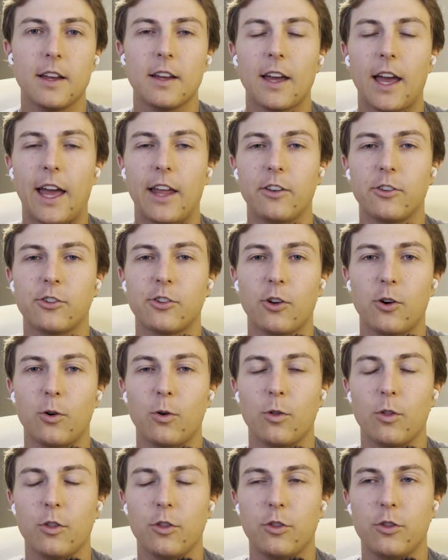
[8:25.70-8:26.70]
And
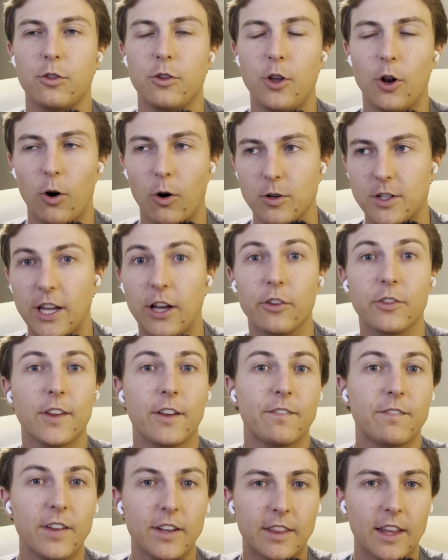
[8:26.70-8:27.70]
so, hotels
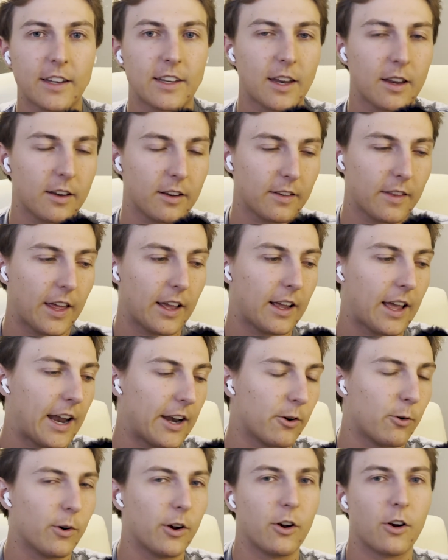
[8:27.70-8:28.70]
that fit that
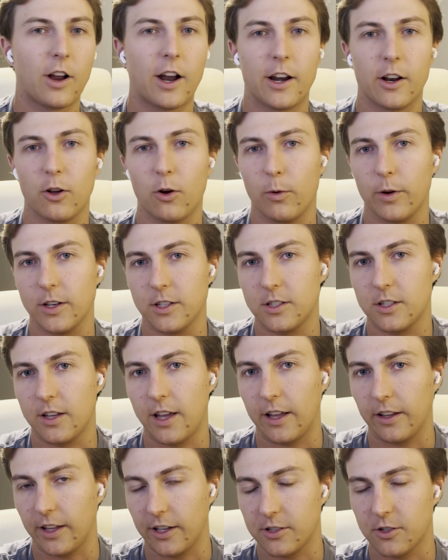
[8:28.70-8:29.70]
category are kind of going to
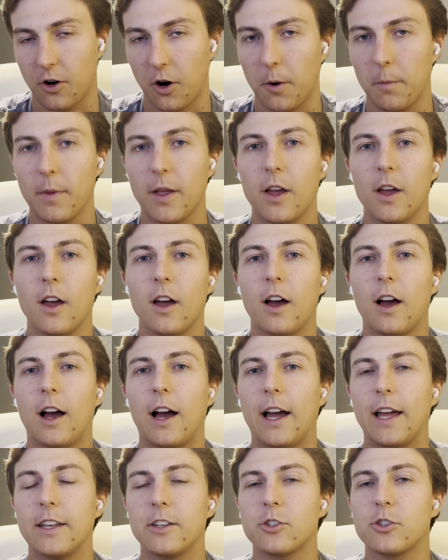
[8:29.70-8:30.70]
LXR.
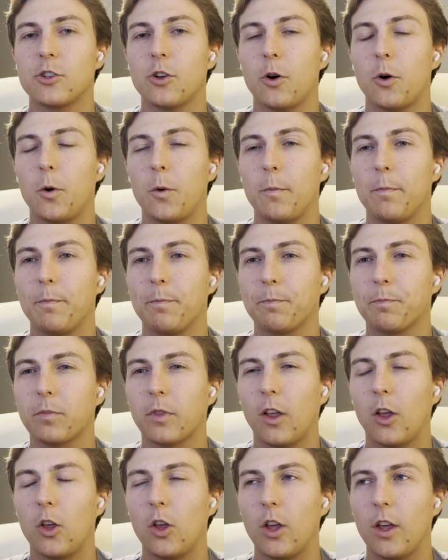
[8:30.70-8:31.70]
And so
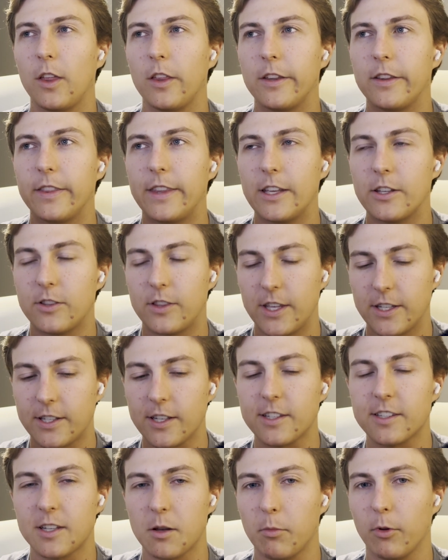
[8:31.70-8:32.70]
this
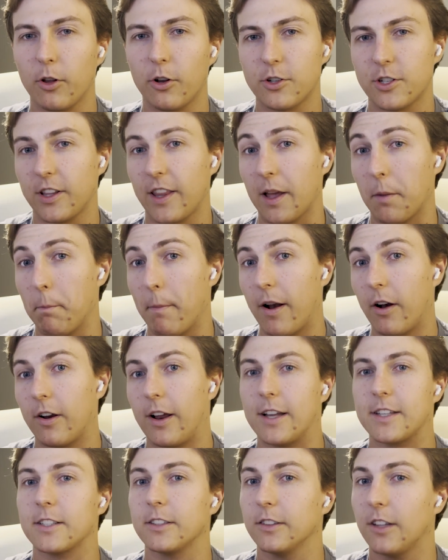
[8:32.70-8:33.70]
is similar to like
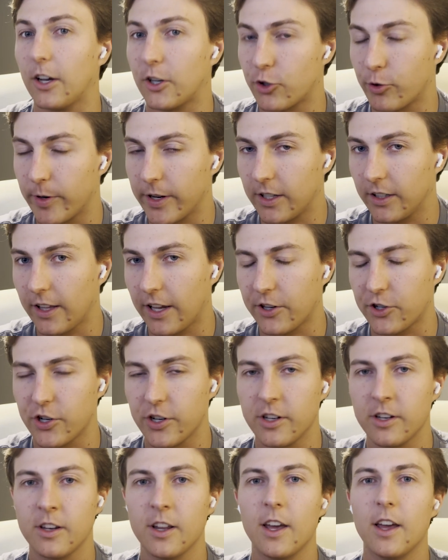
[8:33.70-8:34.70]
Marriott's luxury
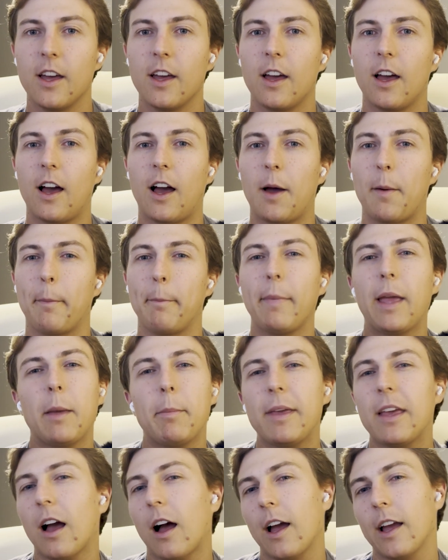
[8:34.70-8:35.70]
collection,
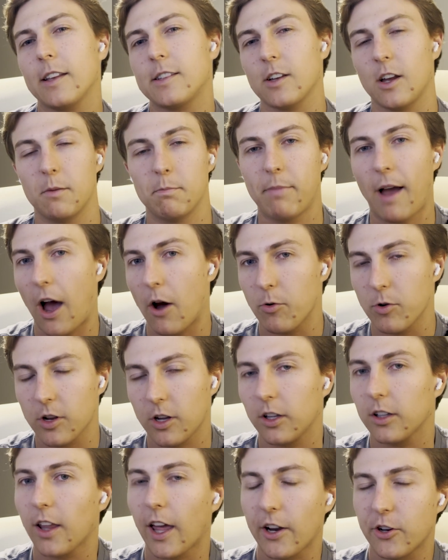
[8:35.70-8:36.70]
maybe Hyatt's Unbound
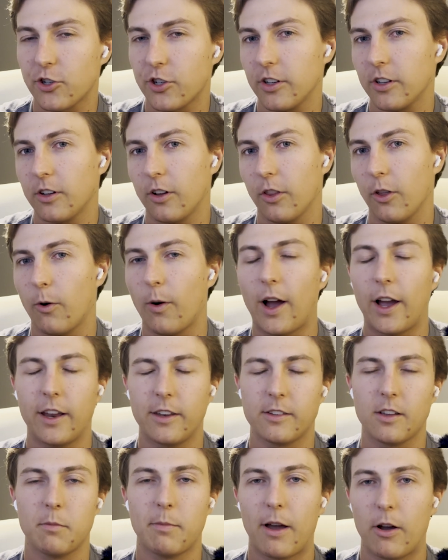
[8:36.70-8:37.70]
collection, although
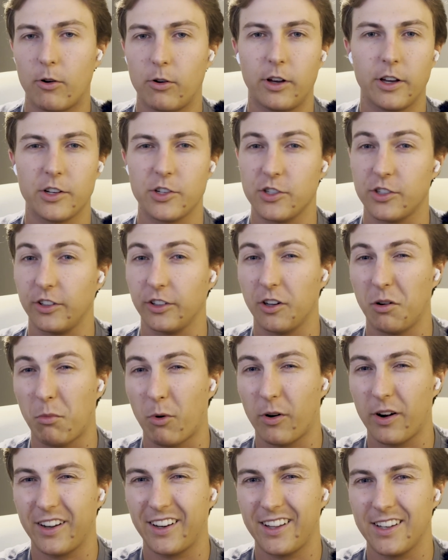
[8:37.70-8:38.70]
Hyatt's Unbound collection is a little
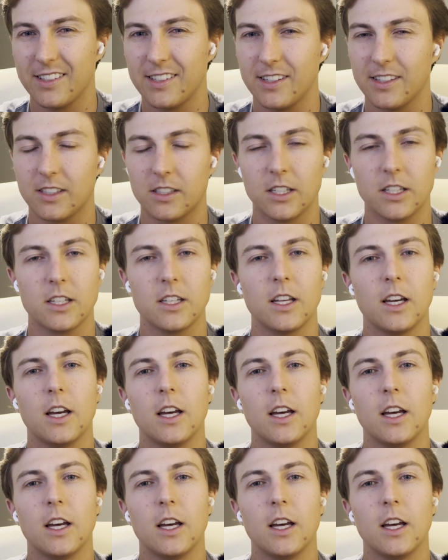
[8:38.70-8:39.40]
more inconsistent,